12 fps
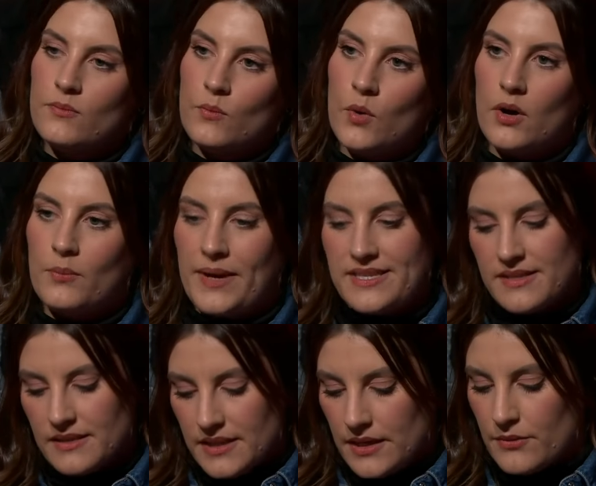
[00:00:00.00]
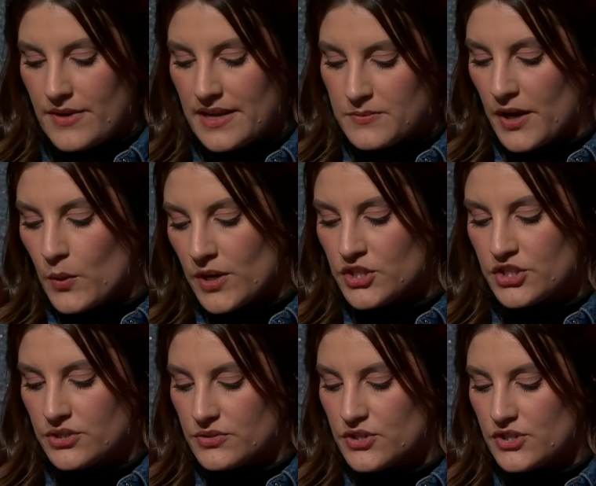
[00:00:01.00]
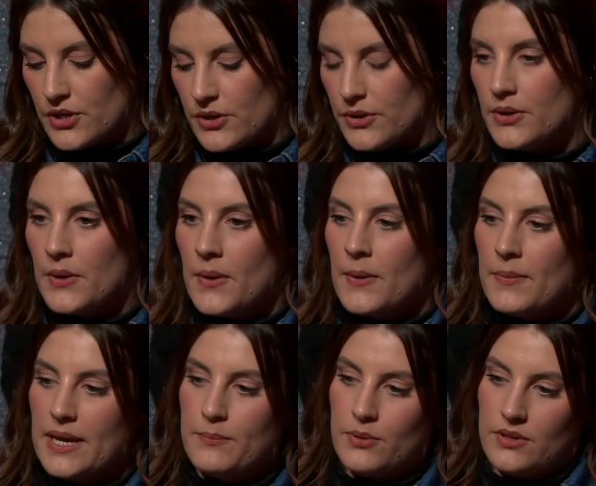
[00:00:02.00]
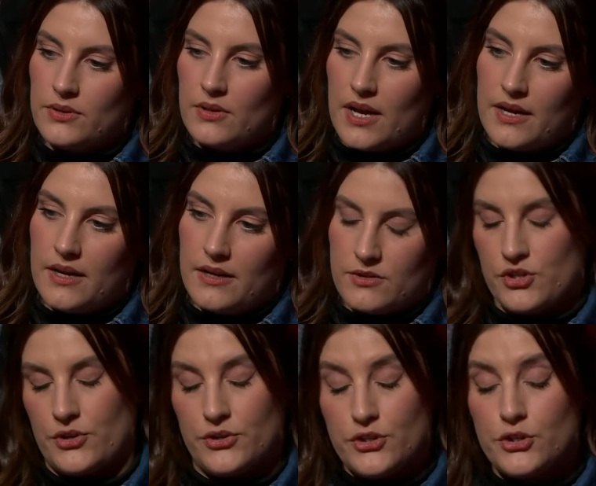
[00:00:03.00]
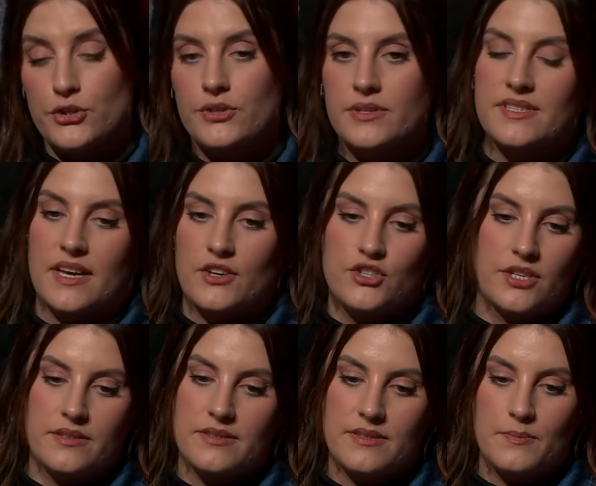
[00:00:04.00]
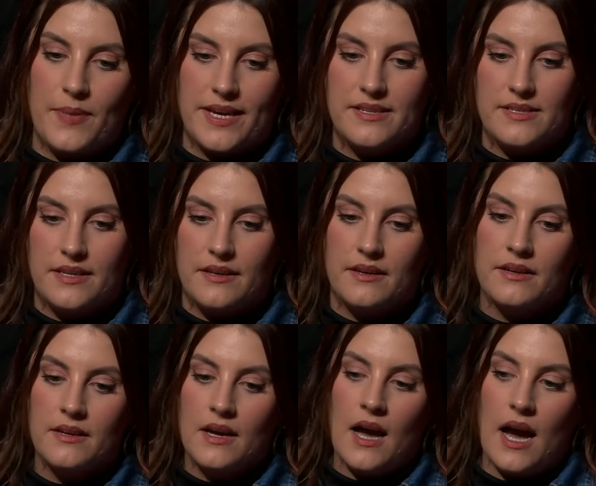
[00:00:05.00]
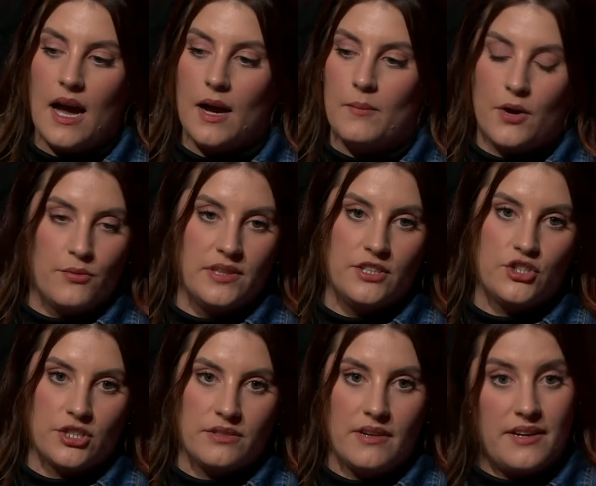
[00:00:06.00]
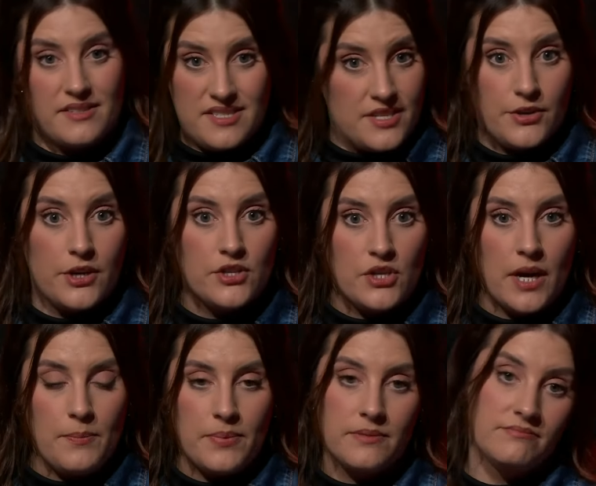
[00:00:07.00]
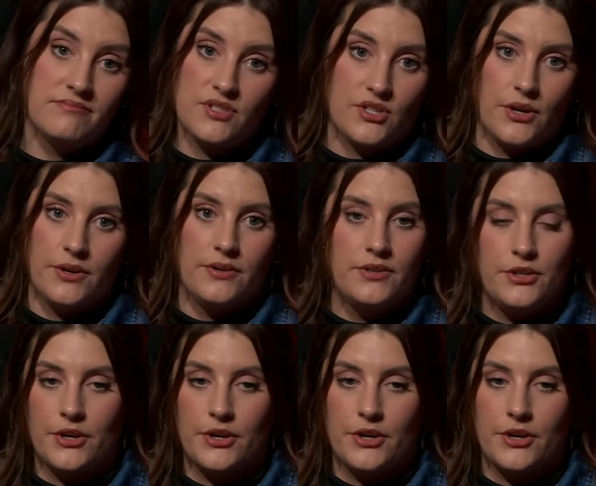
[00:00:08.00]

Well, basically around my question, so people, students are just basing a religion and a stereotype. So,